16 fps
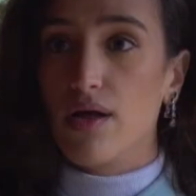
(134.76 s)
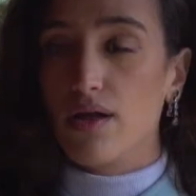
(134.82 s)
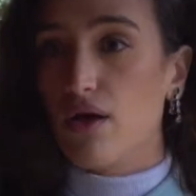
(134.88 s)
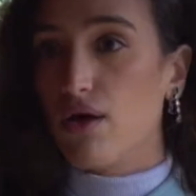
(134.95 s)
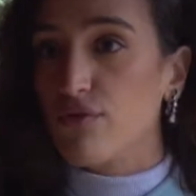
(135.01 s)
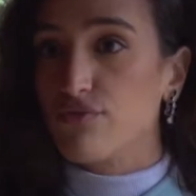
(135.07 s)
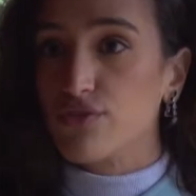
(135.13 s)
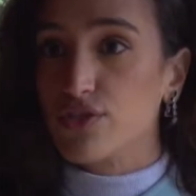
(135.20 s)

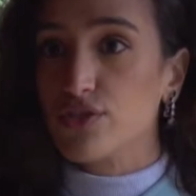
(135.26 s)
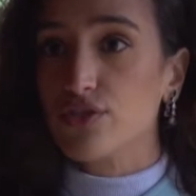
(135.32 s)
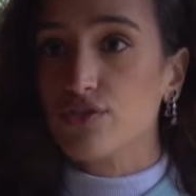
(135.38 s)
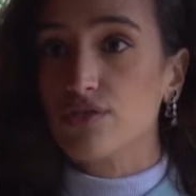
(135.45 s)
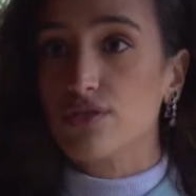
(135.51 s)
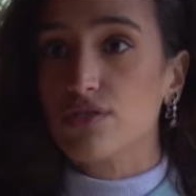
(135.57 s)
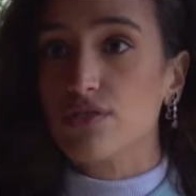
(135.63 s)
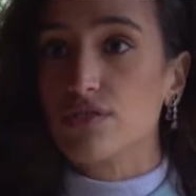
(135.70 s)
lot of the
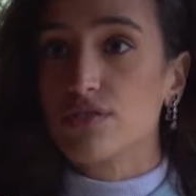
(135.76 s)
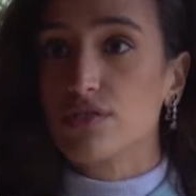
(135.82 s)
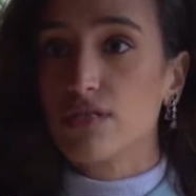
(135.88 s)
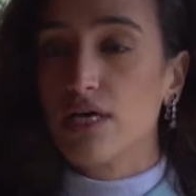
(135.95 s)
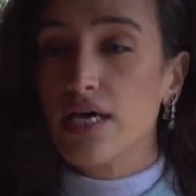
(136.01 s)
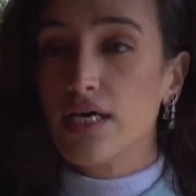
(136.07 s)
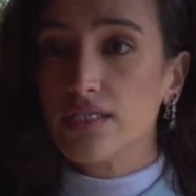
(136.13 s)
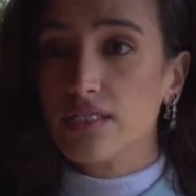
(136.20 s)
students
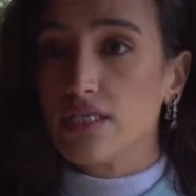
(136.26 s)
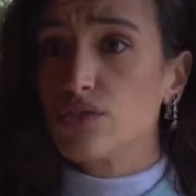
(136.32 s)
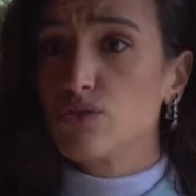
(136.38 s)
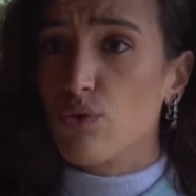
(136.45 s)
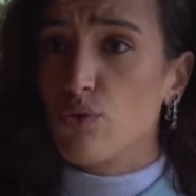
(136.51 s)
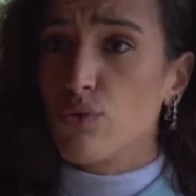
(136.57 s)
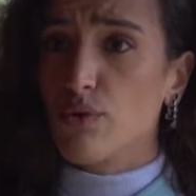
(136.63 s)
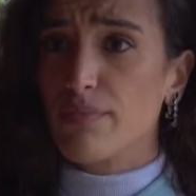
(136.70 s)
did
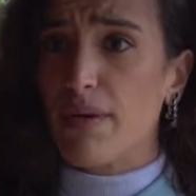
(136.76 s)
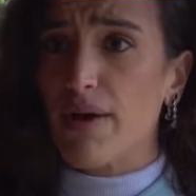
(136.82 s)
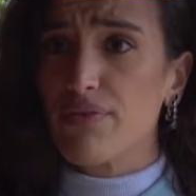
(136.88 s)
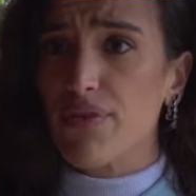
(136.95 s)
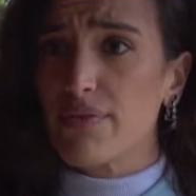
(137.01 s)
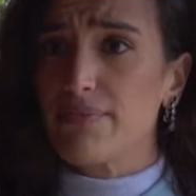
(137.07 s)
talk about their